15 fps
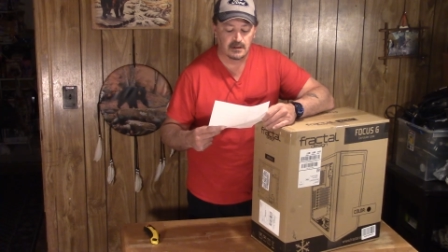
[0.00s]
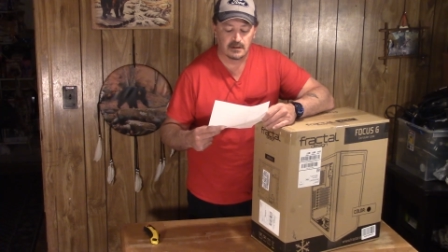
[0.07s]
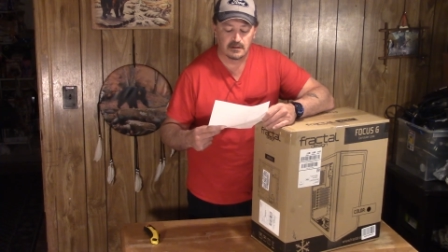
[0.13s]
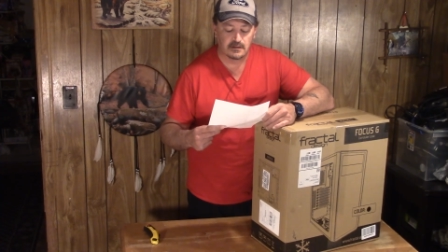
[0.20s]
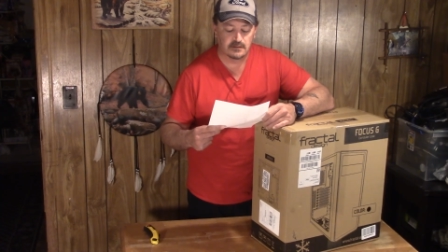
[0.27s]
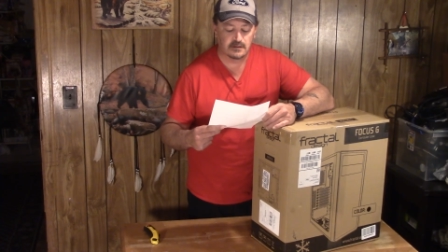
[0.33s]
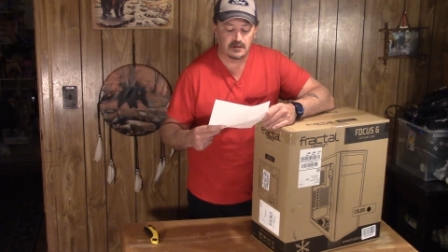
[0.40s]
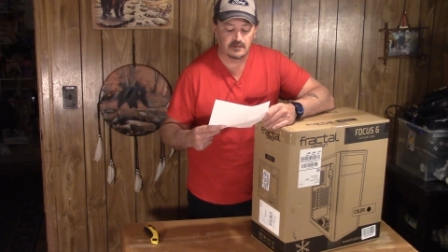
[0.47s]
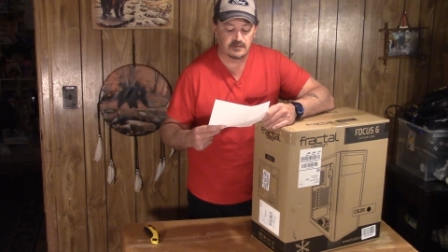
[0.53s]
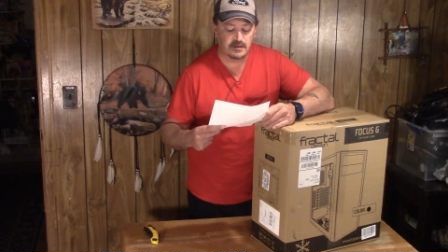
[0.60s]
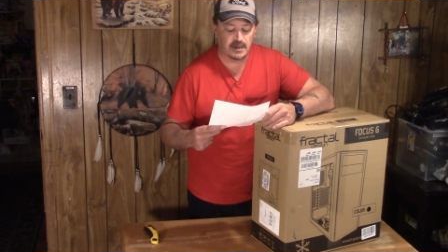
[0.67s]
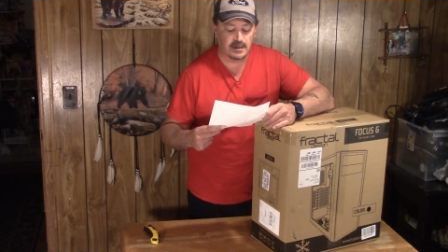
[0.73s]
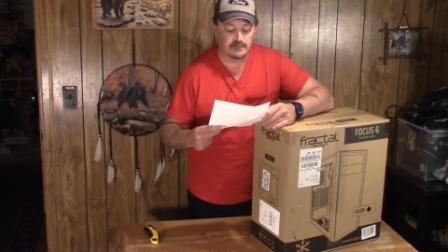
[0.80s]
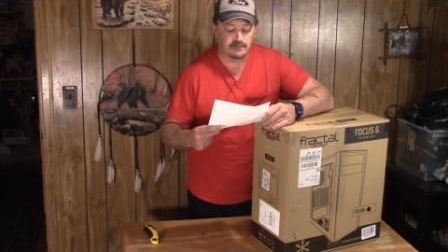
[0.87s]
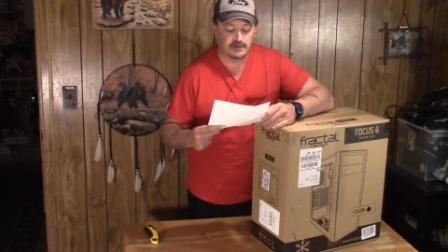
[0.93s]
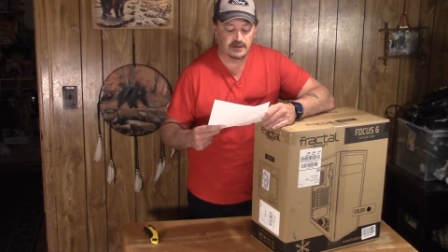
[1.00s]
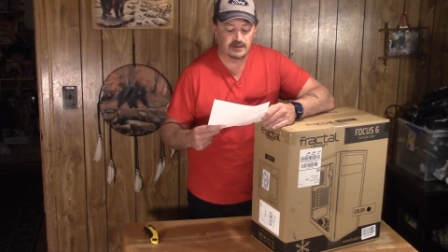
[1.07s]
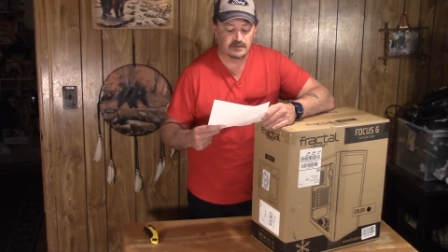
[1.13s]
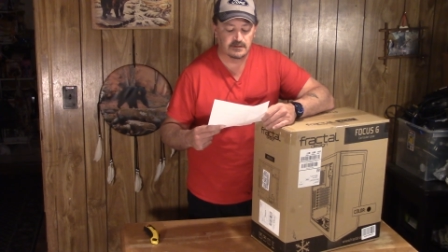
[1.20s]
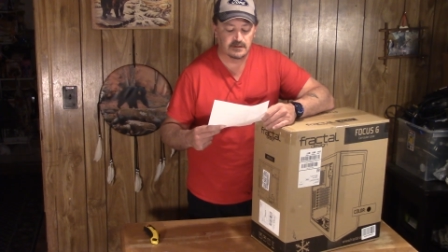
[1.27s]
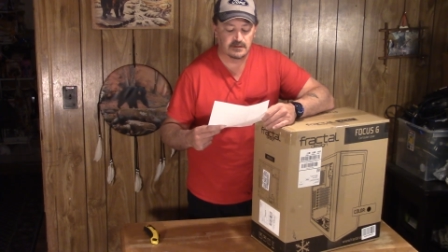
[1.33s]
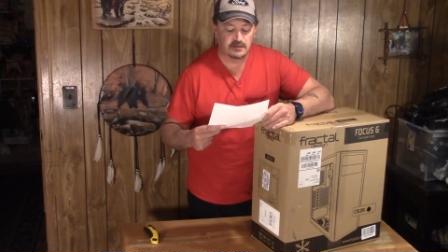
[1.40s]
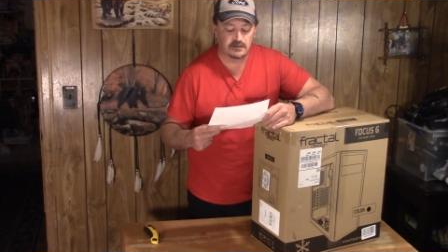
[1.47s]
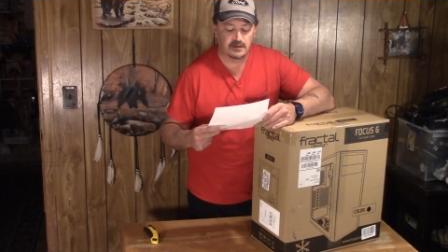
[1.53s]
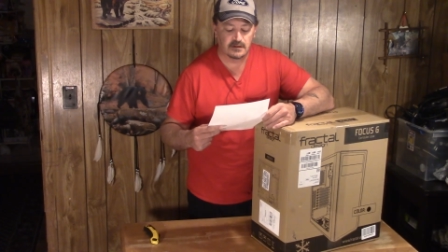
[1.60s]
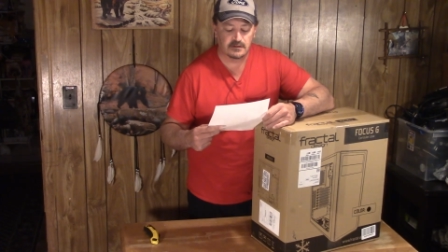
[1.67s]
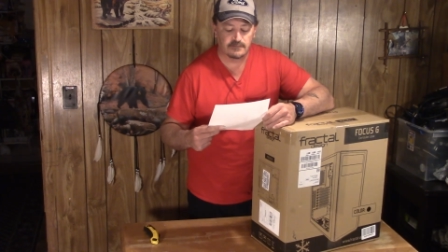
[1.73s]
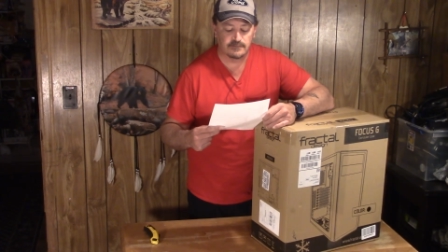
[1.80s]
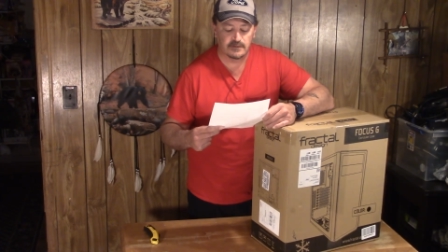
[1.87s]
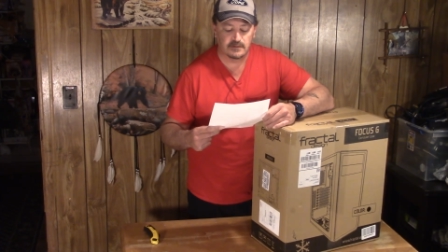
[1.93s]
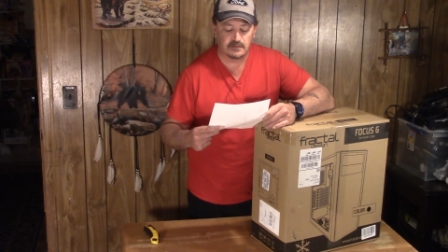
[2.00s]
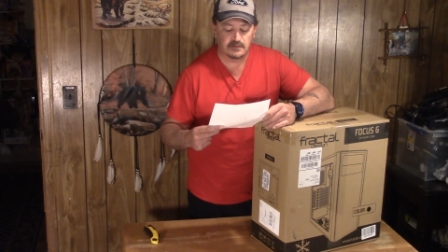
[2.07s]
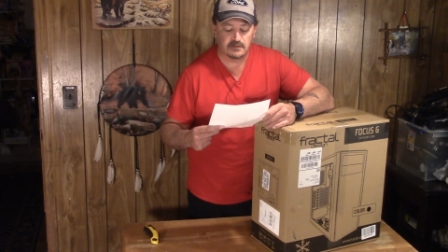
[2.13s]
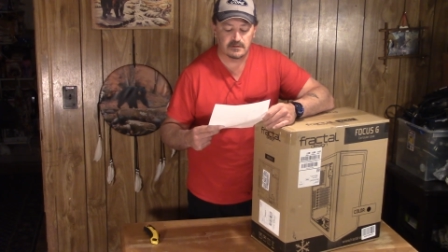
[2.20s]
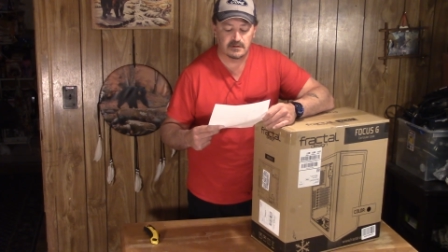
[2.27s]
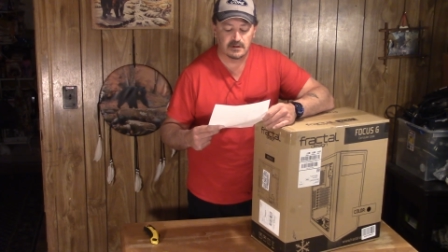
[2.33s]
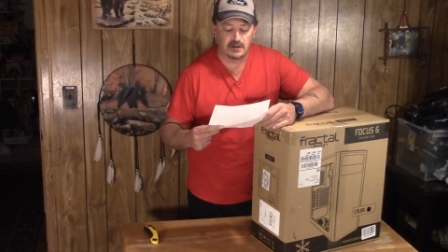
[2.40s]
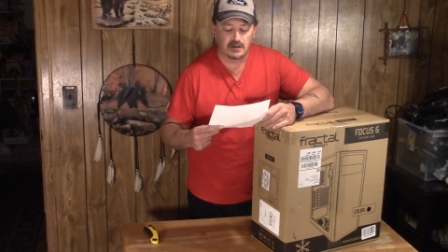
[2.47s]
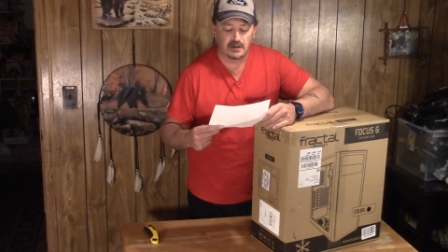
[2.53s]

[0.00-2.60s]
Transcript: There's no side fans in it. Dust filters,